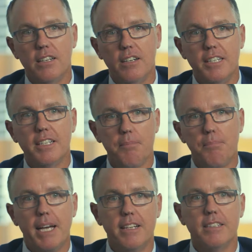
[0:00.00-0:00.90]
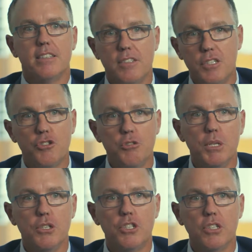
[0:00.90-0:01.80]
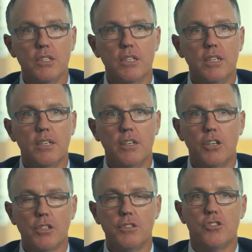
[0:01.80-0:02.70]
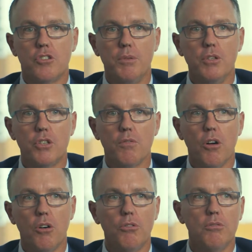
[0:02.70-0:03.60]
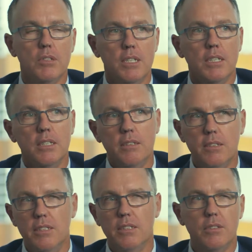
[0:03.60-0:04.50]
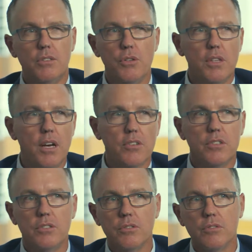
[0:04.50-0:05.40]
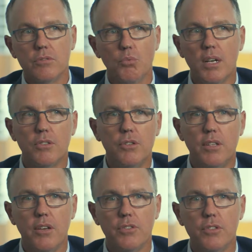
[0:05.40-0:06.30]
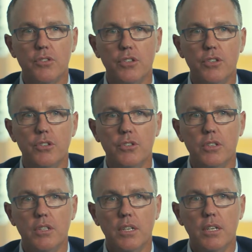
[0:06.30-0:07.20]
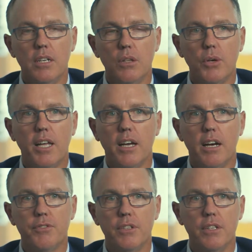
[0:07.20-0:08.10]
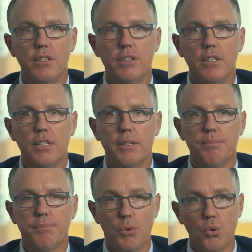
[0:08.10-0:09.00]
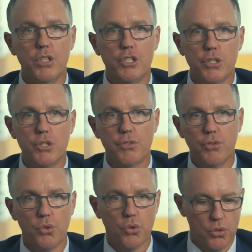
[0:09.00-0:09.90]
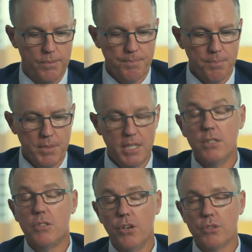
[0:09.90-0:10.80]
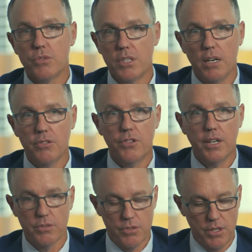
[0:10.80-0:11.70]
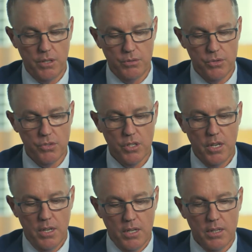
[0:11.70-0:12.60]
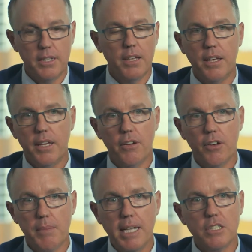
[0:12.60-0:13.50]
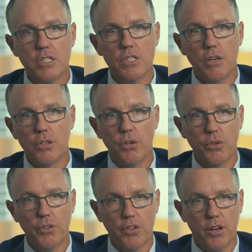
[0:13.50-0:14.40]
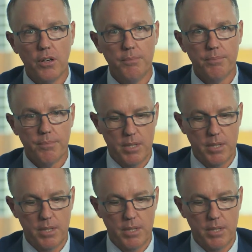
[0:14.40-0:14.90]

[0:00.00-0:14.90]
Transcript: ended up back in distribution. I got a distribution role in 2001, 2002, looking after mortgages for internal sales channels. So it was lending and gearing managers, they were called at the time.